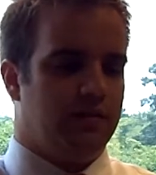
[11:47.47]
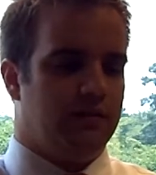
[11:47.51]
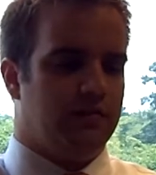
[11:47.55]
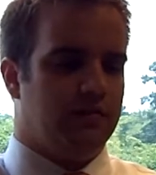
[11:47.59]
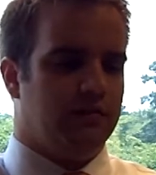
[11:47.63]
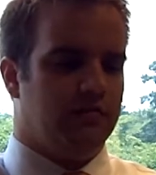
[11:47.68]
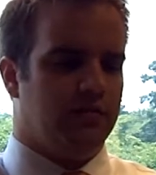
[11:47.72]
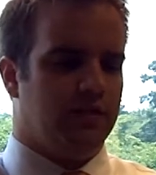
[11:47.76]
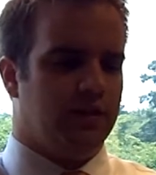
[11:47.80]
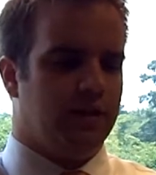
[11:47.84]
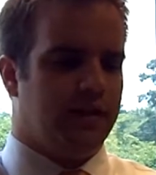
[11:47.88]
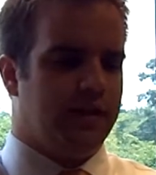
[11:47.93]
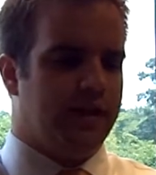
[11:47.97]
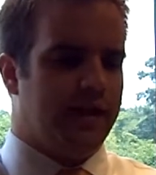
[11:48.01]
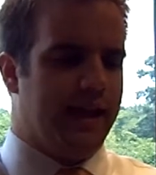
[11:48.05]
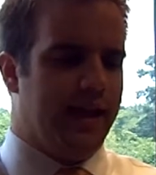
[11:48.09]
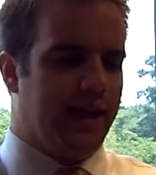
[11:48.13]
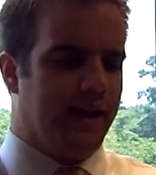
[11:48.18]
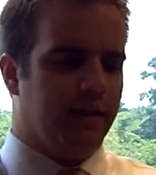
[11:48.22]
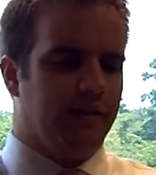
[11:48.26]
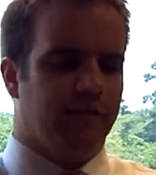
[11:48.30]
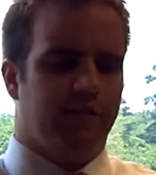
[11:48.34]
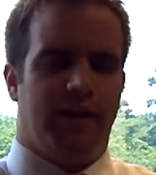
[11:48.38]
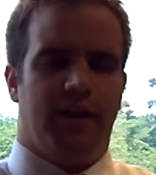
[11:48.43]
really
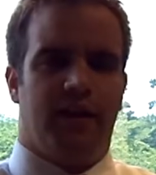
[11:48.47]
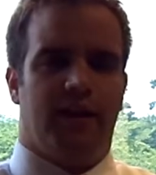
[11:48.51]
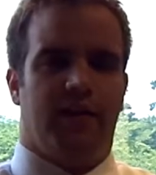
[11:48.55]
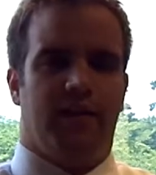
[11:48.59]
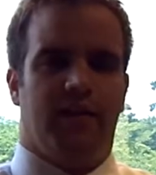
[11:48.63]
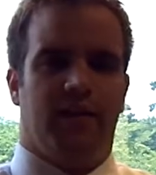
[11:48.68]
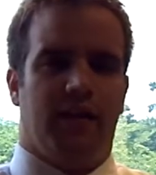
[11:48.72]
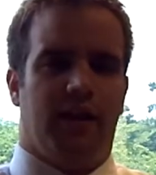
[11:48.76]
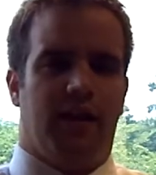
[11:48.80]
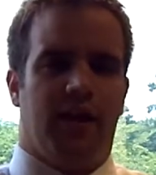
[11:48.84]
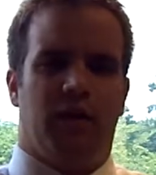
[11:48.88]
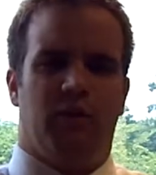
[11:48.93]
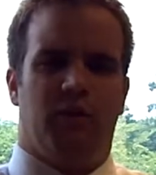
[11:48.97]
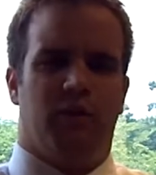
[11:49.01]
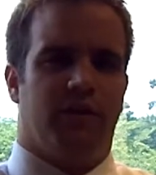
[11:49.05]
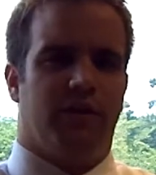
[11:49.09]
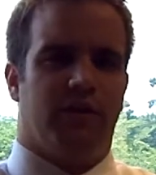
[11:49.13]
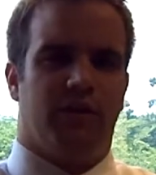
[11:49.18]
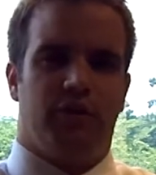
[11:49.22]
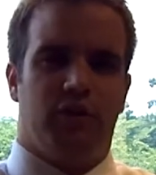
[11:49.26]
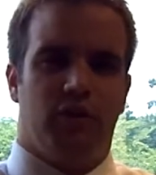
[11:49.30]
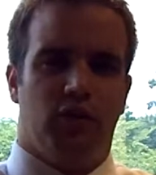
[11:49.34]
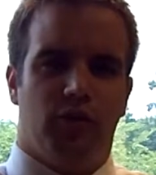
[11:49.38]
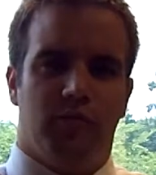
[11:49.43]
aggravated a lot with
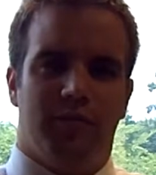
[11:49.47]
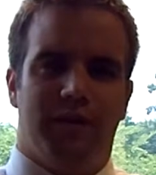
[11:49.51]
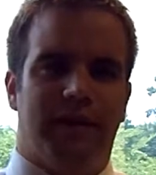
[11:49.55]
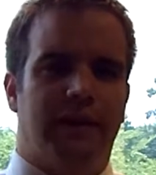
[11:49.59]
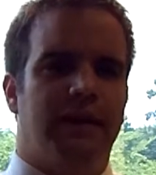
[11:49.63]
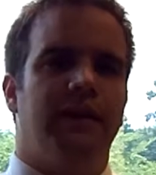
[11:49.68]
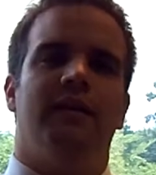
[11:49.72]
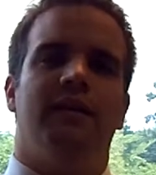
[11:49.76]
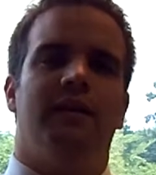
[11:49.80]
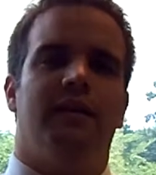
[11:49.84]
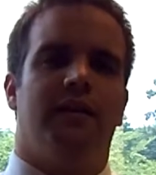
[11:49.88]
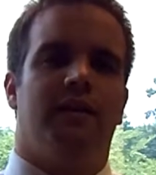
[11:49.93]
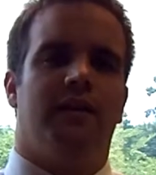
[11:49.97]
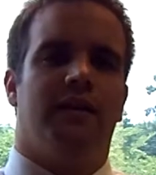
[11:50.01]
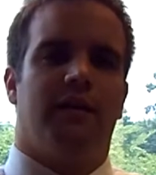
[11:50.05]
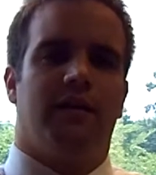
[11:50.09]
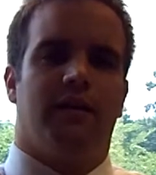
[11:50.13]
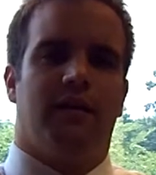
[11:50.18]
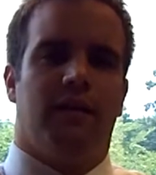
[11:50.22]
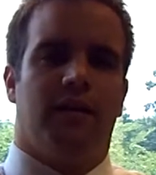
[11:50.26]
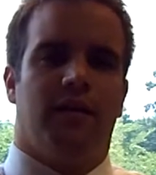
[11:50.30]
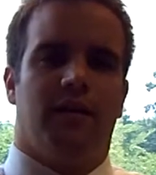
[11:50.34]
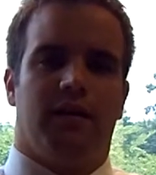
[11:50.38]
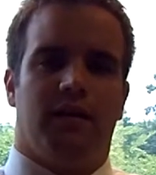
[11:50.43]
the tubing
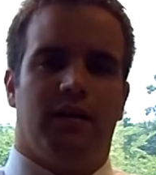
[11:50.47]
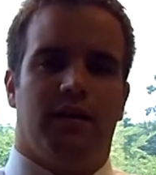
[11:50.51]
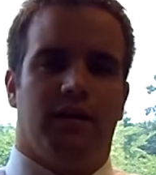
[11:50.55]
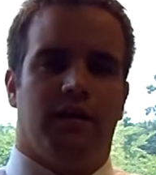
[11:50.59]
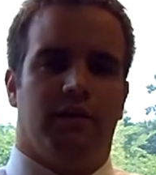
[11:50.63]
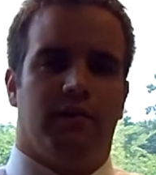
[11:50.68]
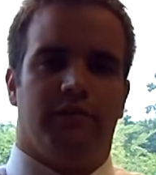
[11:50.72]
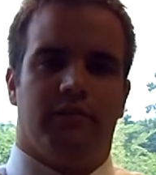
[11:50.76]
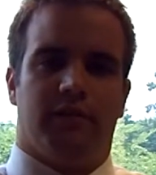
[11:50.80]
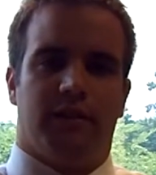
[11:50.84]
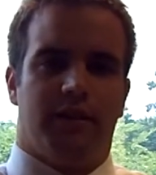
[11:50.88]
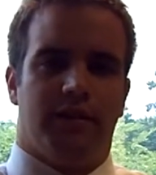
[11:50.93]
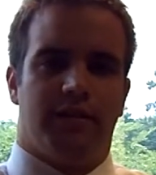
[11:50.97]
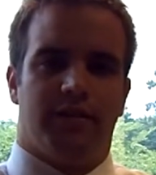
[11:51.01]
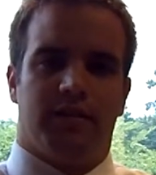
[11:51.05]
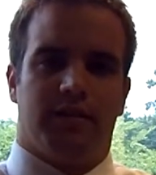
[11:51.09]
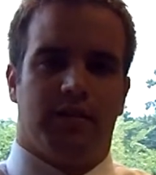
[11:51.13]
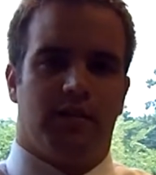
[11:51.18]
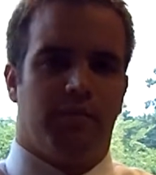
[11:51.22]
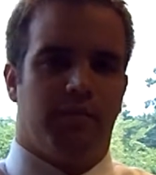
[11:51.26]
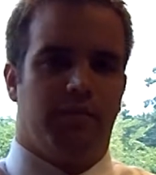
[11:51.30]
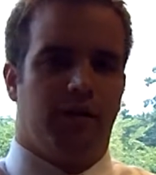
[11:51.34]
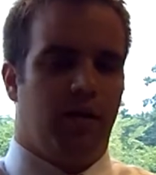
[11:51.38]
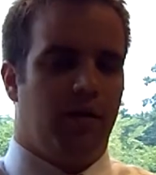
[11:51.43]
of an
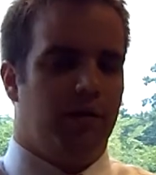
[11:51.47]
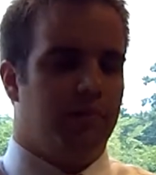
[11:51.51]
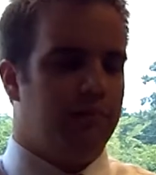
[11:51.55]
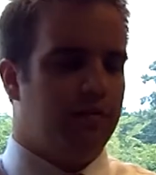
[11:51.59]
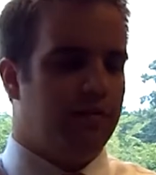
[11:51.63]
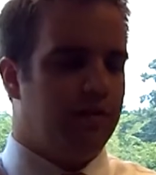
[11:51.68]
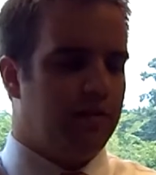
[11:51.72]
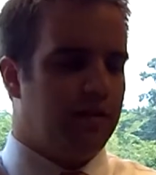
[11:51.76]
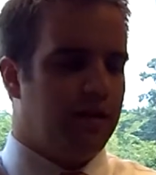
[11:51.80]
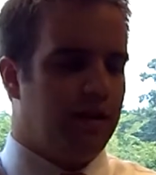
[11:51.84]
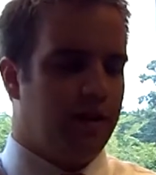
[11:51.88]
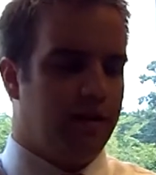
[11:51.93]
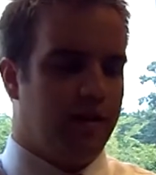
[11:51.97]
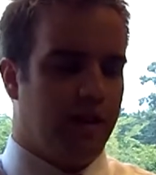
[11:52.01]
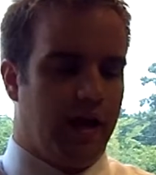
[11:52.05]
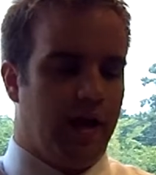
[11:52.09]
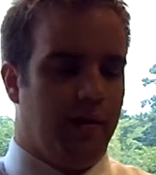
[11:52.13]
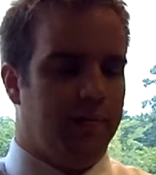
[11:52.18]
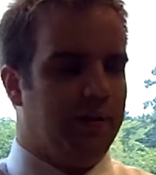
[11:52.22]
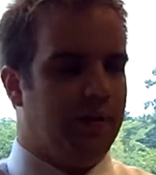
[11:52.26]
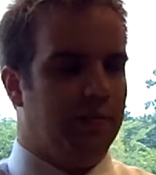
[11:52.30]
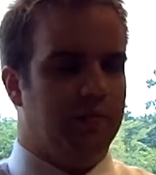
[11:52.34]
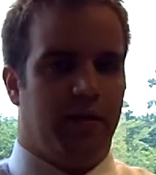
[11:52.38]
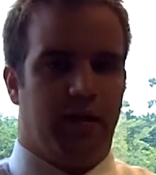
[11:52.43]
insulin pump, the
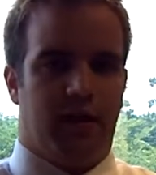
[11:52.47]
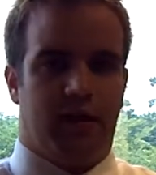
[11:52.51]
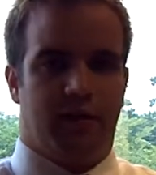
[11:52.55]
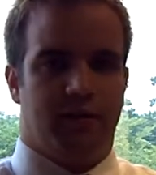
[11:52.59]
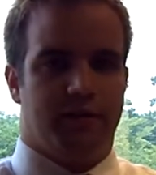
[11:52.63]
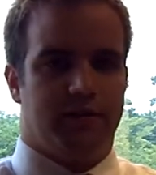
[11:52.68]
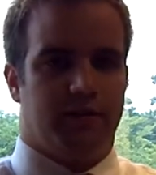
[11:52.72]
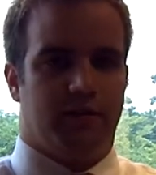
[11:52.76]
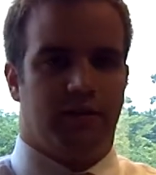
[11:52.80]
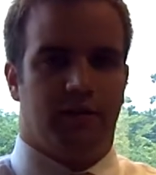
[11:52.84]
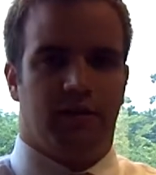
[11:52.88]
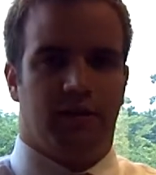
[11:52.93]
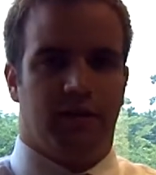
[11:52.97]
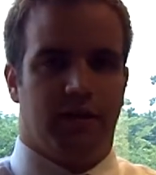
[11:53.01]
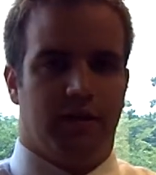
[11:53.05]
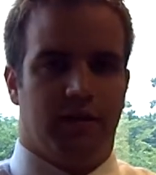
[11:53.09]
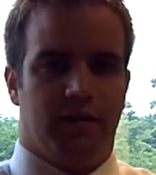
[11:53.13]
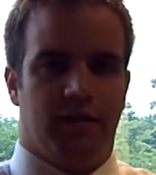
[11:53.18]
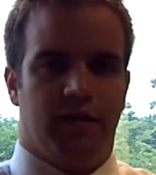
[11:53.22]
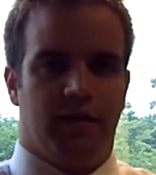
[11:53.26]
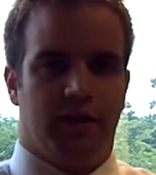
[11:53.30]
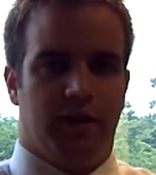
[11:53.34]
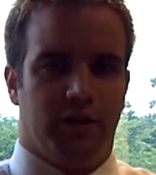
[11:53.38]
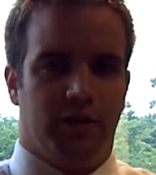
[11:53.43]
OmniPod is certainly
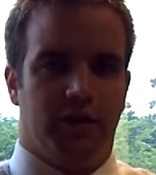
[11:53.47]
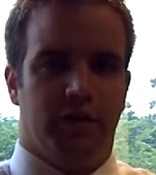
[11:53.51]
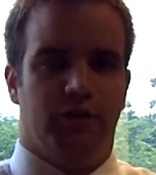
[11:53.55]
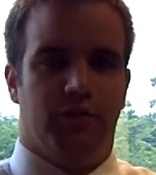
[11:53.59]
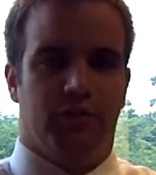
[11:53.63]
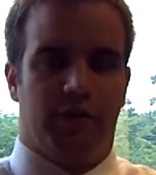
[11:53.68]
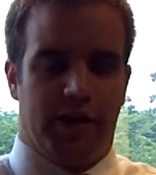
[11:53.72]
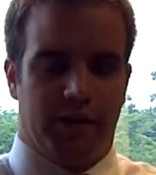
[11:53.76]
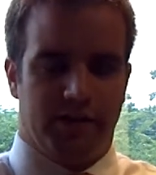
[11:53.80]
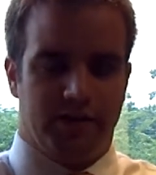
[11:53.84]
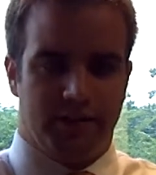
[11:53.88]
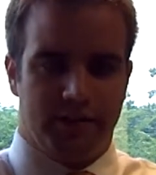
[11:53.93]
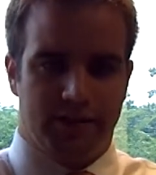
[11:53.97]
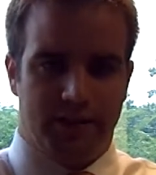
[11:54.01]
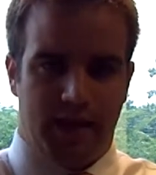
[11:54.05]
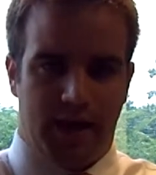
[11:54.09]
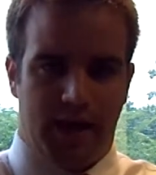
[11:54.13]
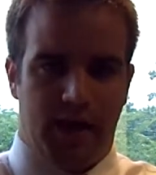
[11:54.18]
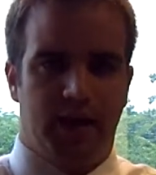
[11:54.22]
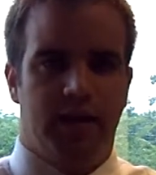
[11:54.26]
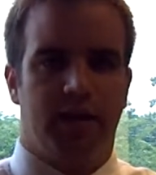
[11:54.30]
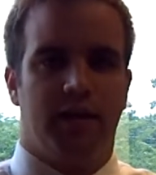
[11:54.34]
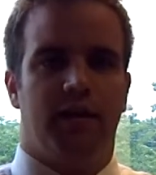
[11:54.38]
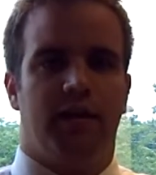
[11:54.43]
a good route to
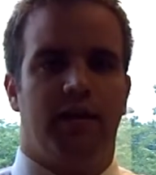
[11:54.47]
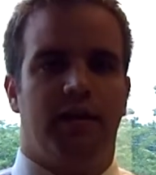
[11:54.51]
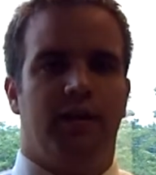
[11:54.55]
take.